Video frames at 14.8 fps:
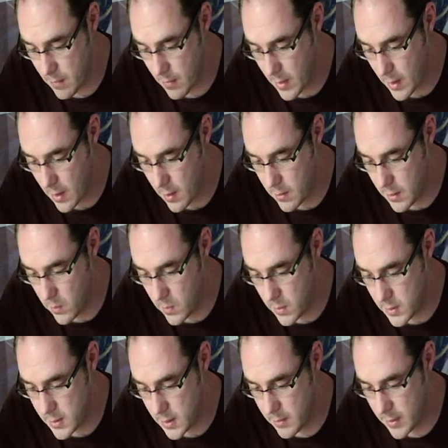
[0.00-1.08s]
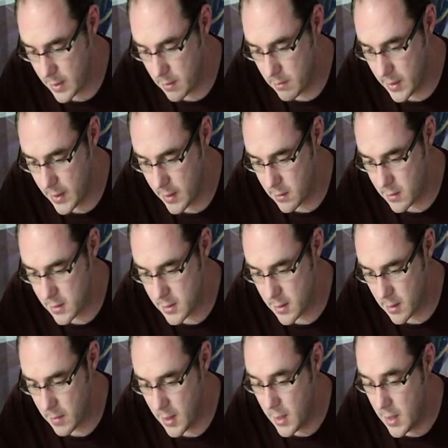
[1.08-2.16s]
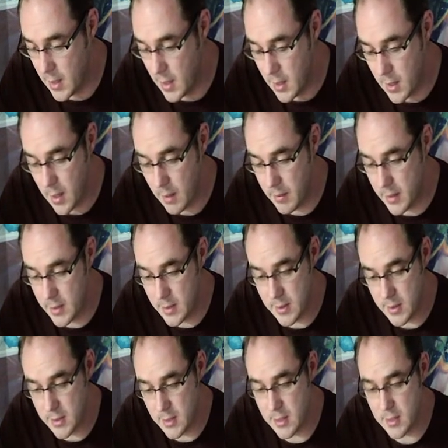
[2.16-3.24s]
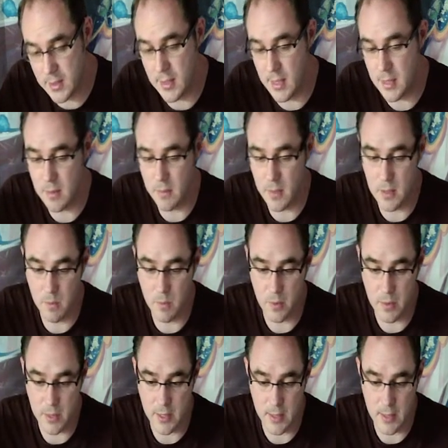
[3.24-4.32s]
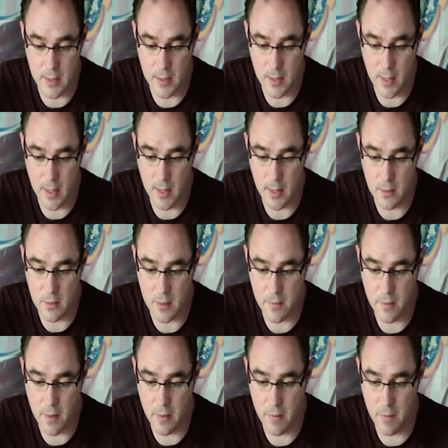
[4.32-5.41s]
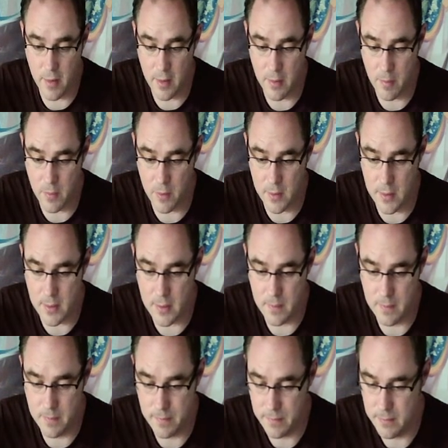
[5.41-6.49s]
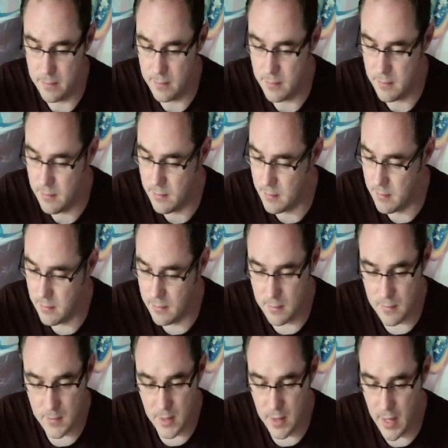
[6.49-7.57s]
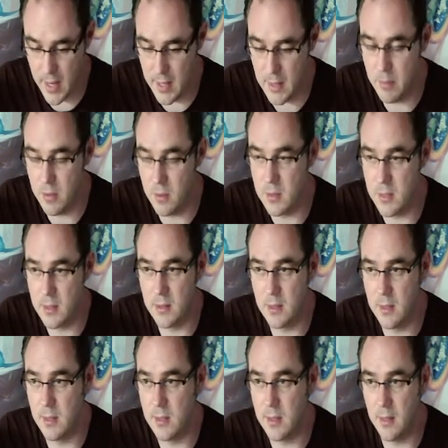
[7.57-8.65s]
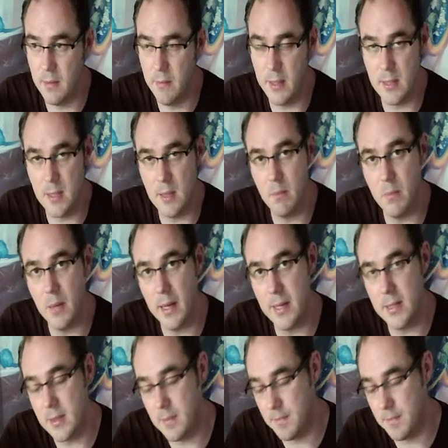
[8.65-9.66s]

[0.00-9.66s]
Only one demon can be held at a time. I mean, this just decimates bosses, and it costs 5 faith points. Any boss, you're just going to fix it in place.